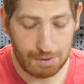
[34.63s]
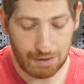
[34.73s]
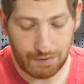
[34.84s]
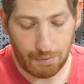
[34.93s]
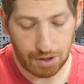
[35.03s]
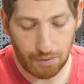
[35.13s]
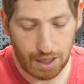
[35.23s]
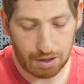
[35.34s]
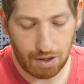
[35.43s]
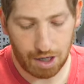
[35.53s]
Meaning if I were to go
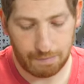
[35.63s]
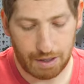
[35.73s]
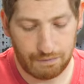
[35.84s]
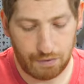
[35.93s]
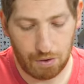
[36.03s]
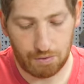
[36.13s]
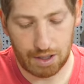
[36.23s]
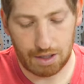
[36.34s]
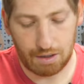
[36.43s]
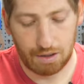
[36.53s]
ahead and lock my phone
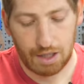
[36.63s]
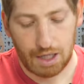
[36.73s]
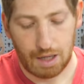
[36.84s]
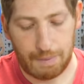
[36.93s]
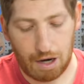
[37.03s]
right here and